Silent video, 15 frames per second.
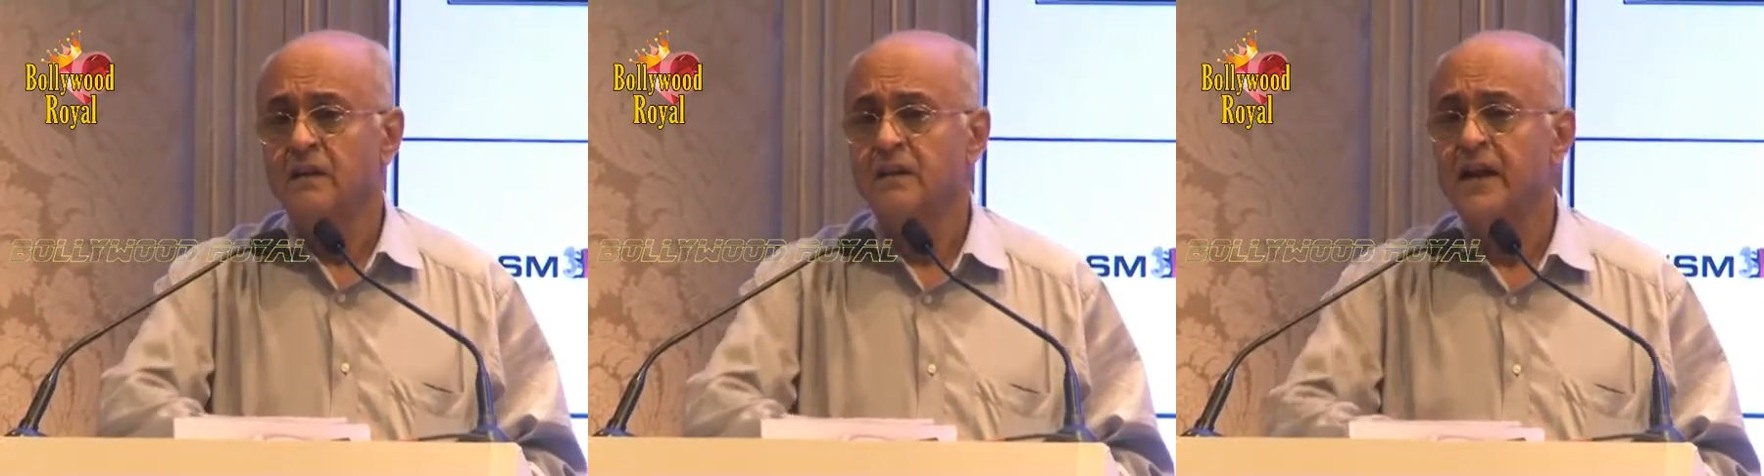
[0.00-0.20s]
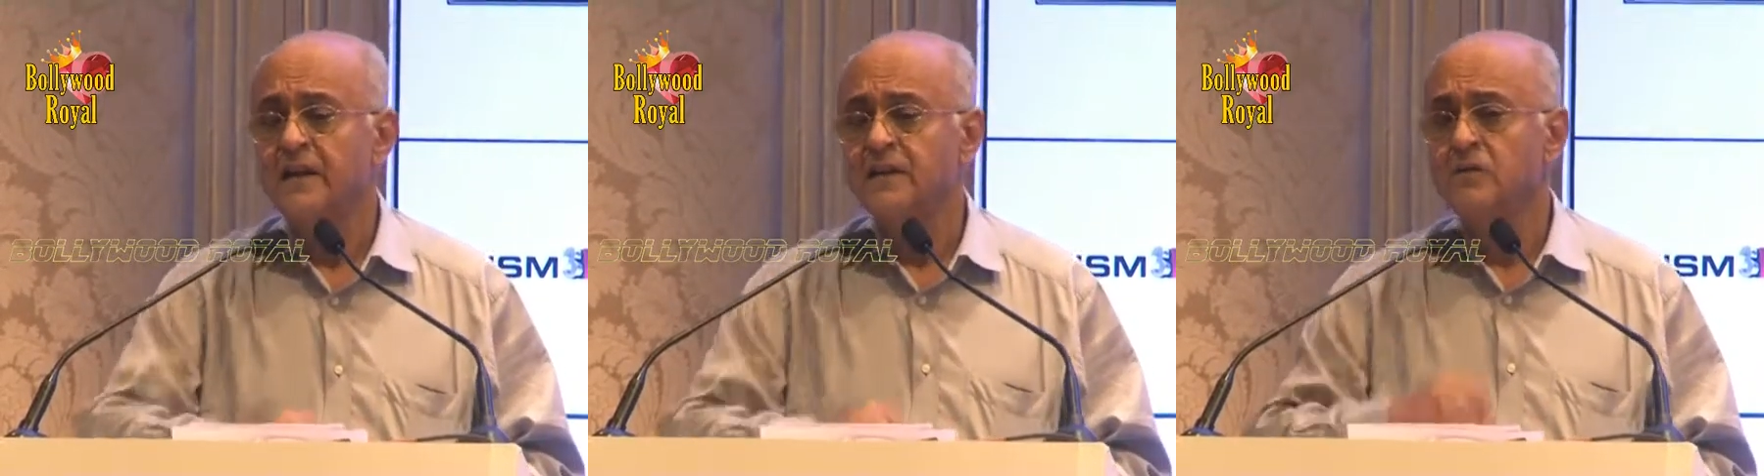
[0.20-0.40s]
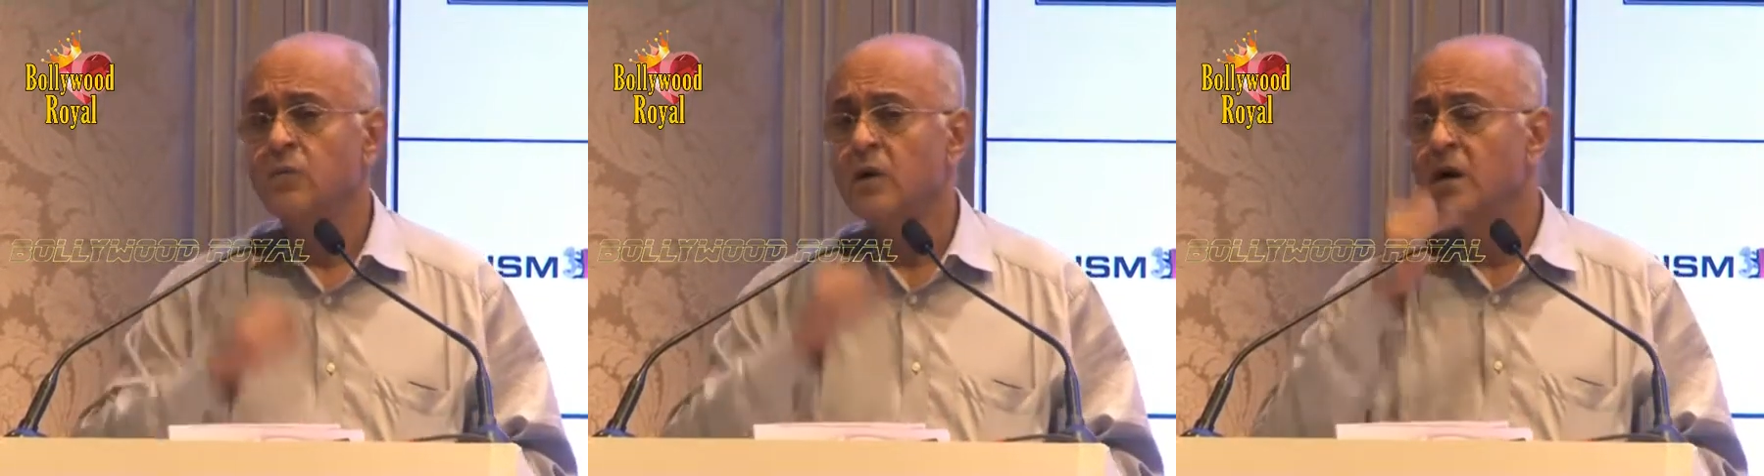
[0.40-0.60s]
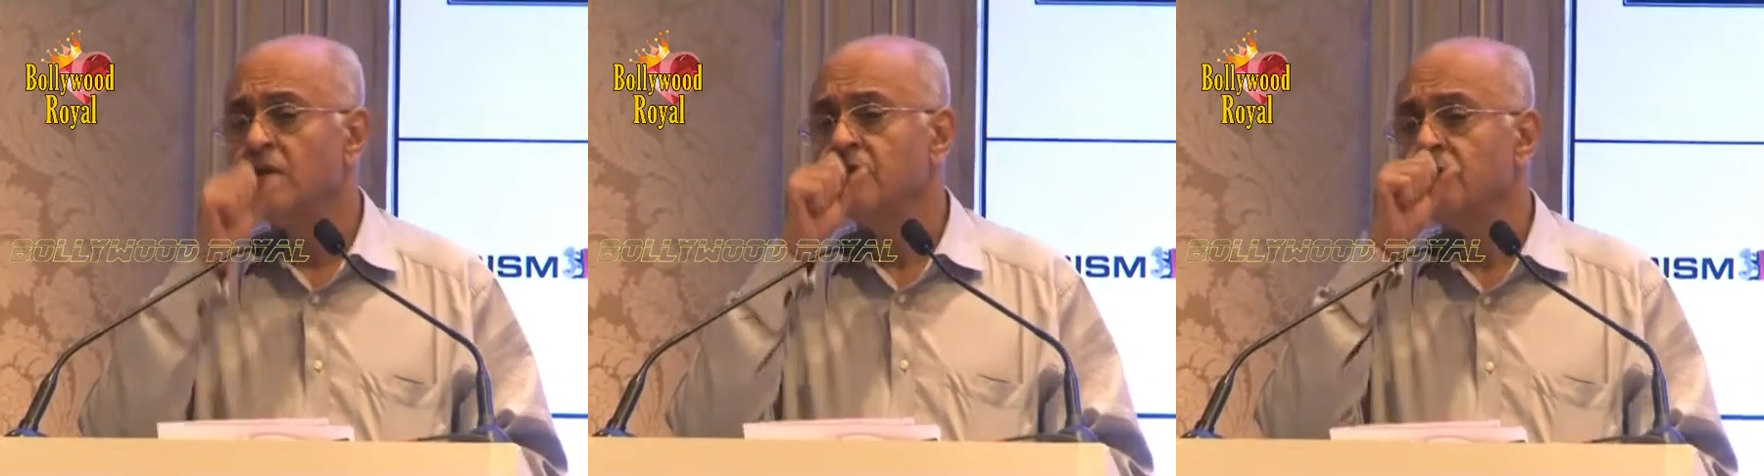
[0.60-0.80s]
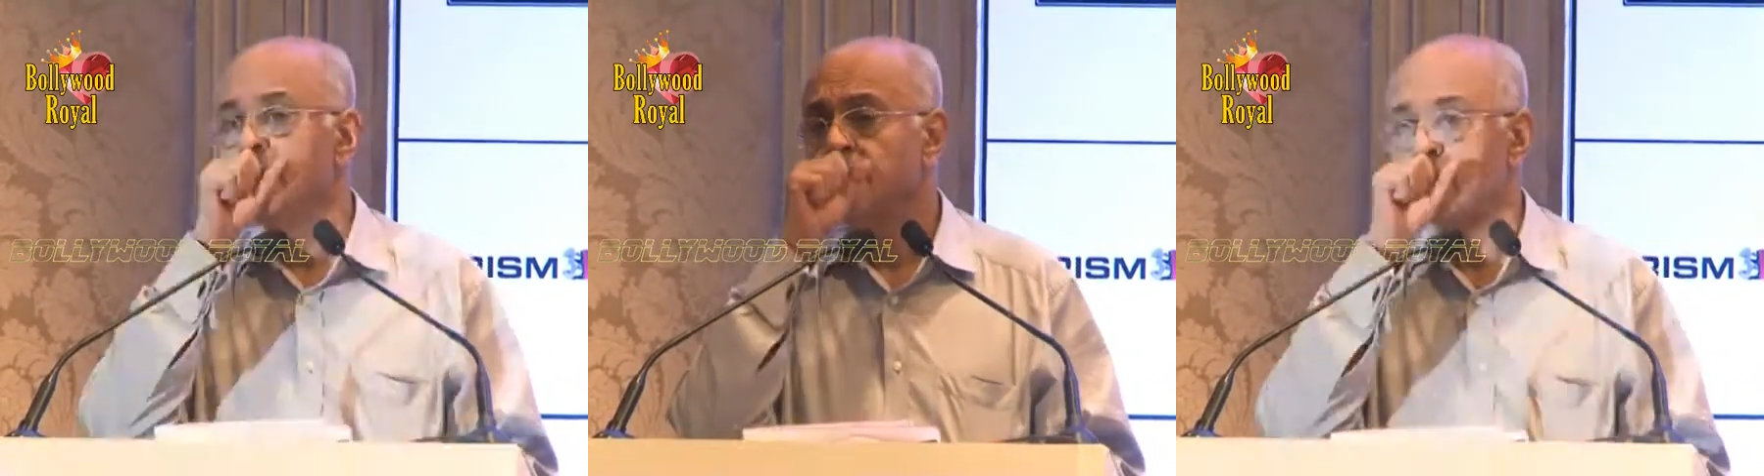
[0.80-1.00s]
that one
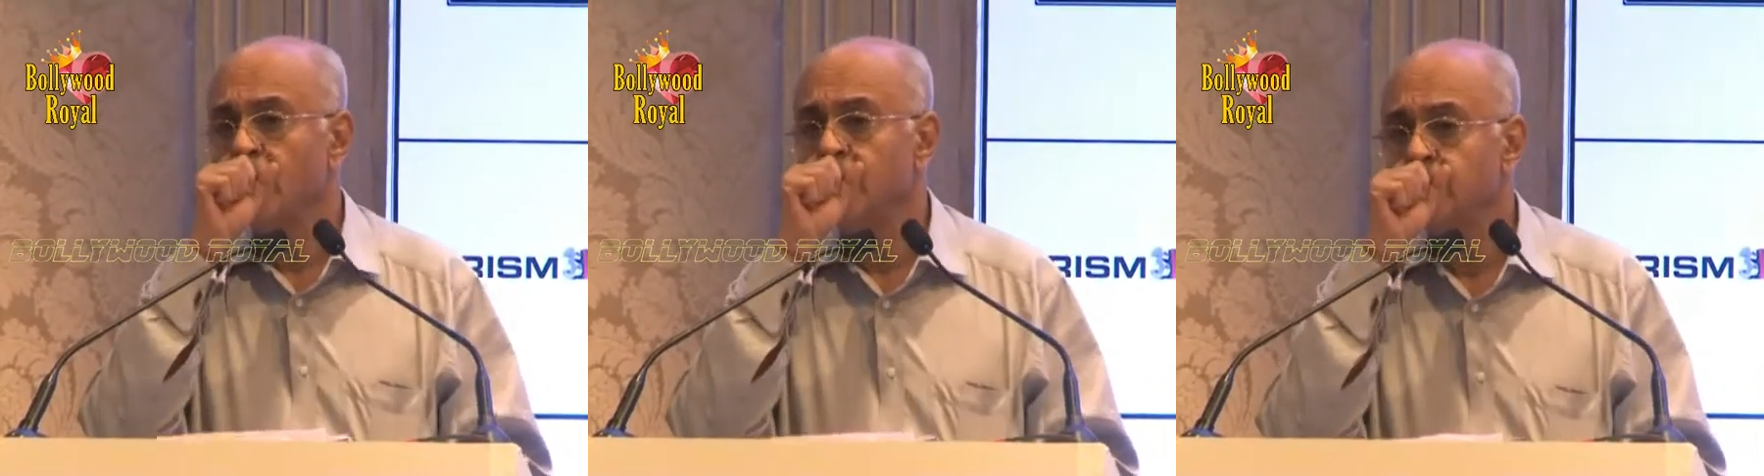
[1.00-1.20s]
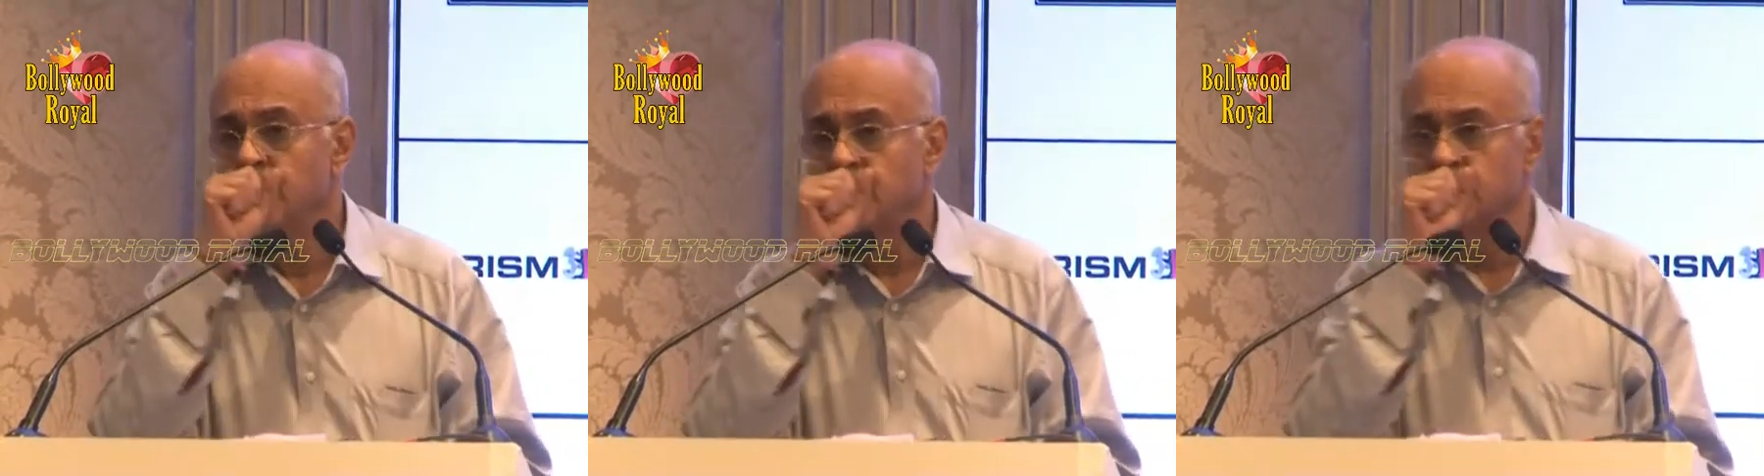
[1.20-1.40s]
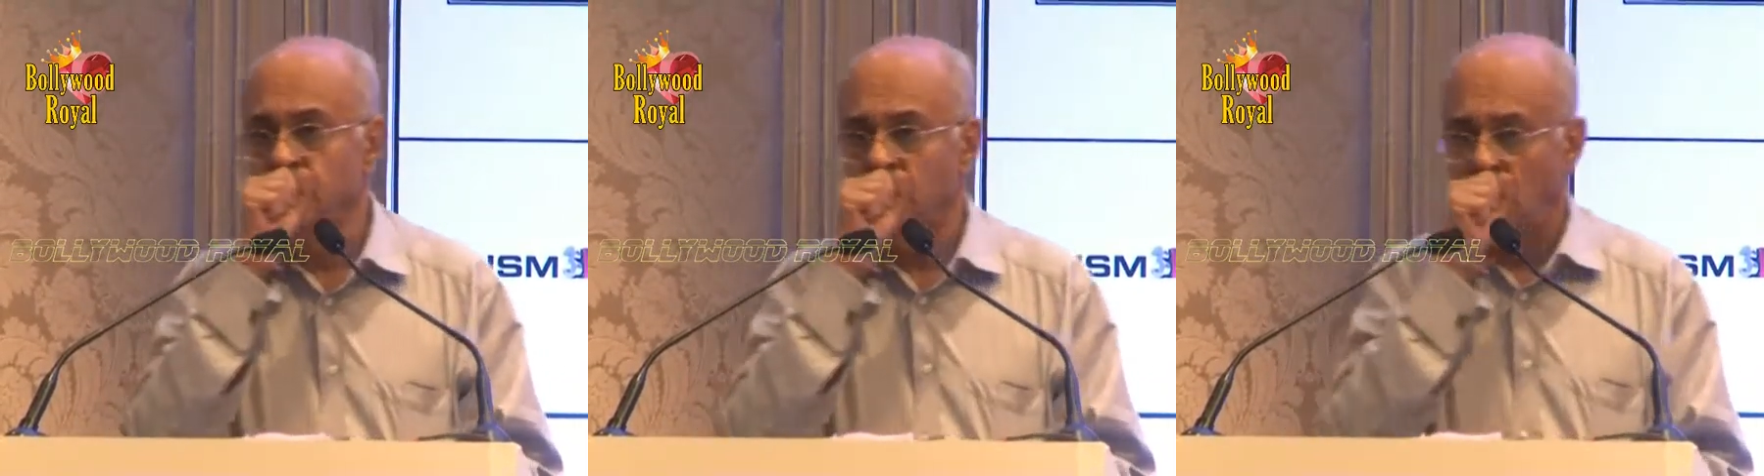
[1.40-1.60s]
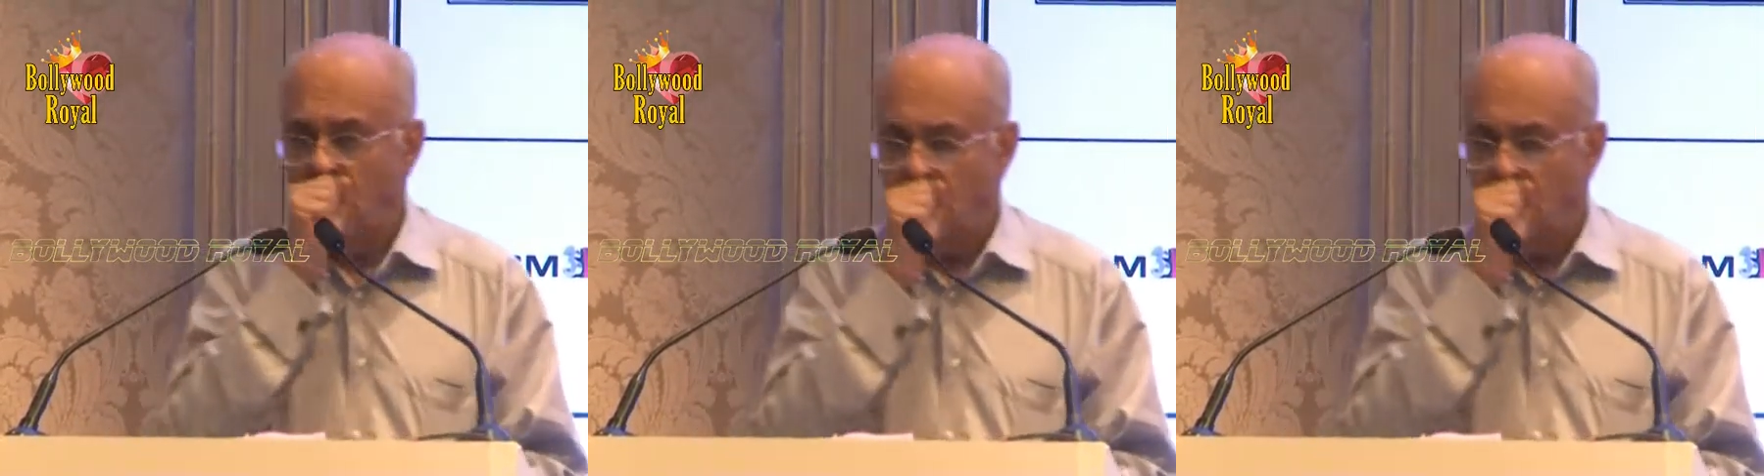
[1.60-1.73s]
of the problems